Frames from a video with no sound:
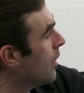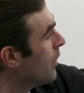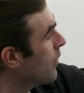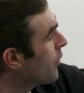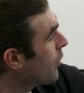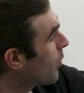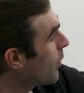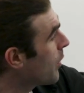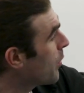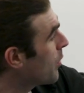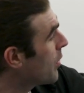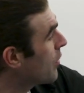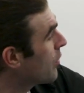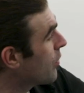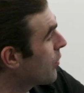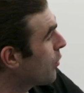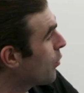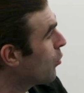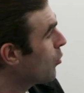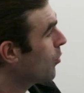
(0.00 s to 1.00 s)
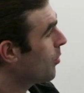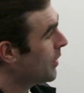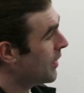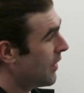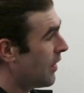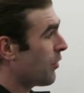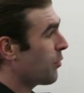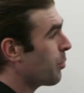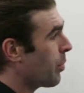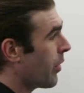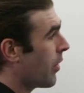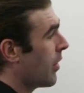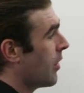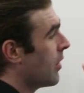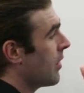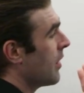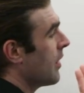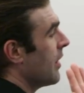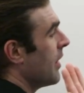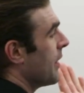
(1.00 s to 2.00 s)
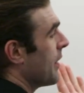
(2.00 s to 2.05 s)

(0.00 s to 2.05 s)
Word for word: So we would assume in this part